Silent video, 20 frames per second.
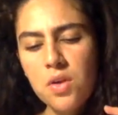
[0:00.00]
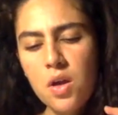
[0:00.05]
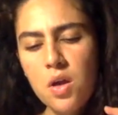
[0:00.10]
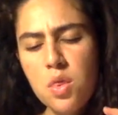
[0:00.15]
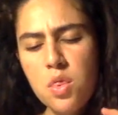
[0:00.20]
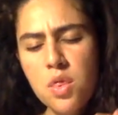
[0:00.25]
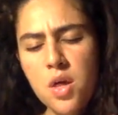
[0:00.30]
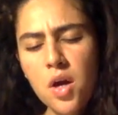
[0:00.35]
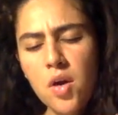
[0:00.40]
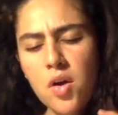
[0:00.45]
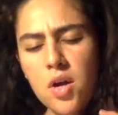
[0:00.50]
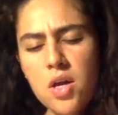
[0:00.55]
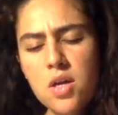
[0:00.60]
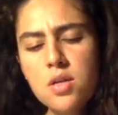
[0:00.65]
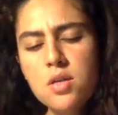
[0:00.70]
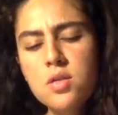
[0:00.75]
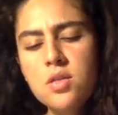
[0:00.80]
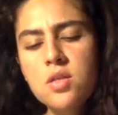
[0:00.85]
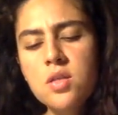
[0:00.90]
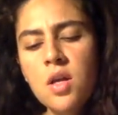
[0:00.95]
there
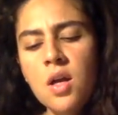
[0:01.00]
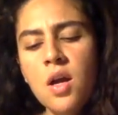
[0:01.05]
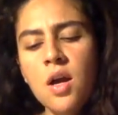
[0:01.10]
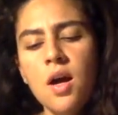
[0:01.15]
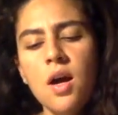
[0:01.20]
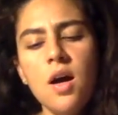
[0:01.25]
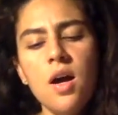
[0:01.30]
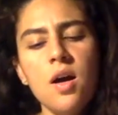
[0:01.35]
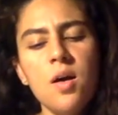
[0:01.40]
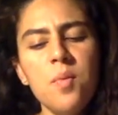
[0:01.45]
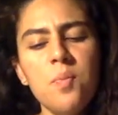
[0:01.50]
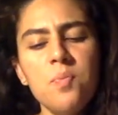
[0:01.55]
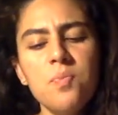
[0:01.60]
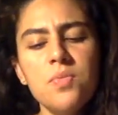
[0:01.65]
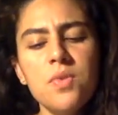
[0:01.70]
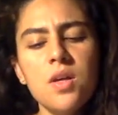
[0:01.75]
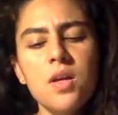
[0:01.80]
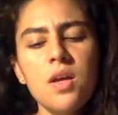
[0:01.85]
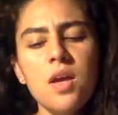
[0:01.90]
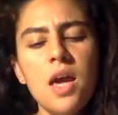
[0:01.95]
is
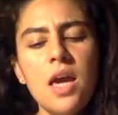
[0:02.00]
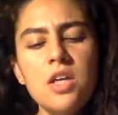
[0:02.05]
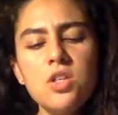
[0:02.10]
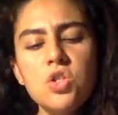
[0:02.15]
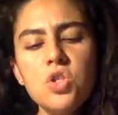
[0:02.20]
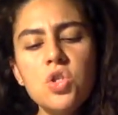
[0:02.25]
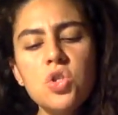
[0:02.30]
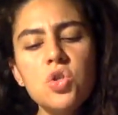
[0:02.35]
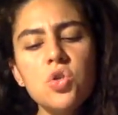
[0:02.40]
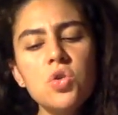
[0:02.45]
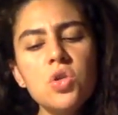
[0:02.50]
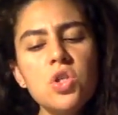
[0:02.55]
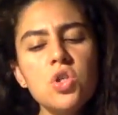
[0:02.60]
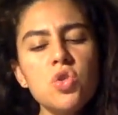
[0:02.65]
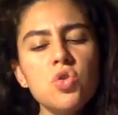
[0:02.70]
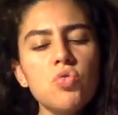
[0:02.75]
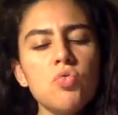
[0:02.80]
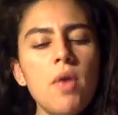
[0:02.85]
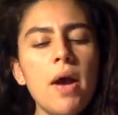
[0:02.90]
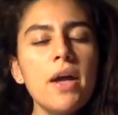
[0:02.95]
a certain
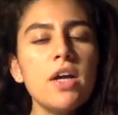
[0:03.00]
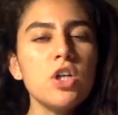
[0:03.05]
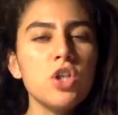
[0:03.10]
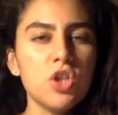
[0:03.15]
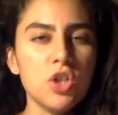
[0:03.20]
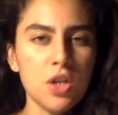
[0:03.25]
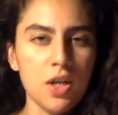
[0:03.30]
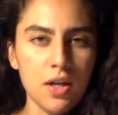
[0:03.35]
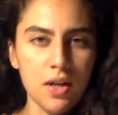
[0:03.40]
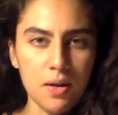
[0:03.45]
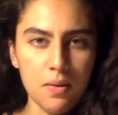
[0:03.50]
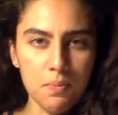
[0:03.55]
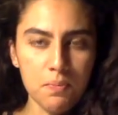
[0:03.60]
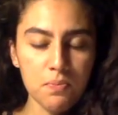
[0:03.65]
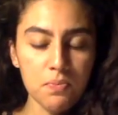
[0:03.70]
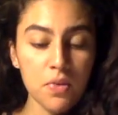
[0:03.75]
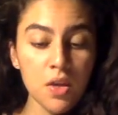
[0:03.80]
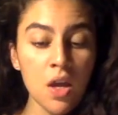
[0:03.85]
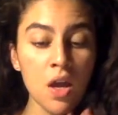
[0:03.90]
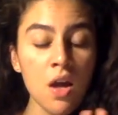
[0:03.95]
direction
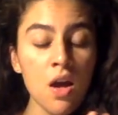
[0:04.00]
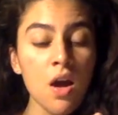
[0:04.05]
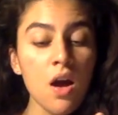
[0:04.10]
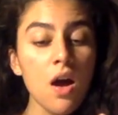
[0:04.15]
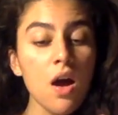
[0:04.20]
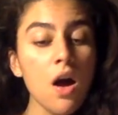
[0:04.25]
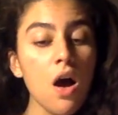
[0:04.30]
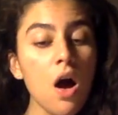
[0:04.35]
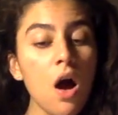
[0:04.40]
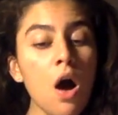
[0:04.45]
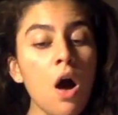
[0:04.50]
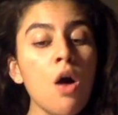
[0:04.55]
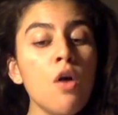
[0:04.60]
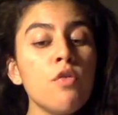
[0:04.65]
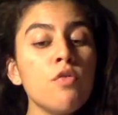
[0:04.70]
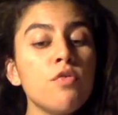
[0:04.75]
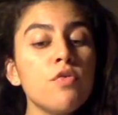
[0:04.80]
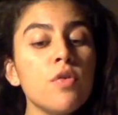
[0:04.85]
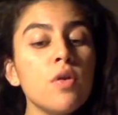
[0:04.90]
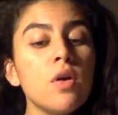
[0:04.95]

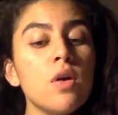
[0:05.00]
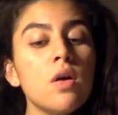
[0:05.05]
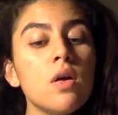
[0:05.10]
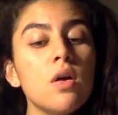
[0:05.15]
of